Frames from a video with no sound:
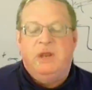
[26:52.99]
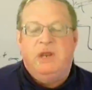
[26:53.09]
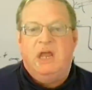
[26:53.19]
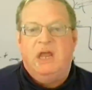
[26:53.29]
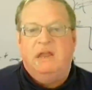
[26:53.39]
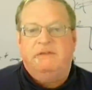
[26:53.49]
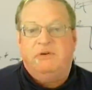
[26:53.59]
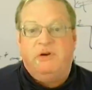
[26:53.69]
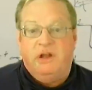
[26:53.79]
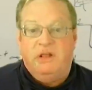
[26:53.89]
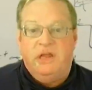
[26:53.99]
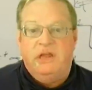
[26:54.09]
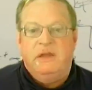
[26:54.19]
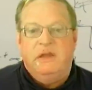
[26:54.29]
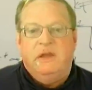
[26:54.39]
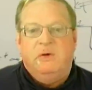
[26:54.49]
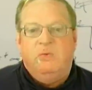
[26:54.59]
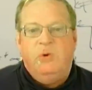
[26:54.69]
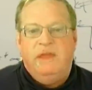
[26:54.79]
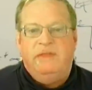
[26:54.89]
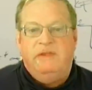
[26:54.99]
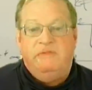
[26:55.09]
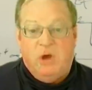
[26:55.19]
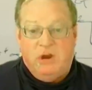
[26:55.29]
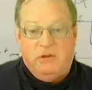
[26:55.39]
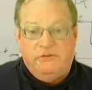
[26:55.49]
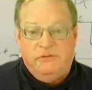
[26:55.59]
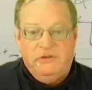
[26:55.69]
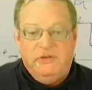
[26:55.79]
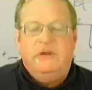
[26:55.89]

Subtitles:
been done historically with these models.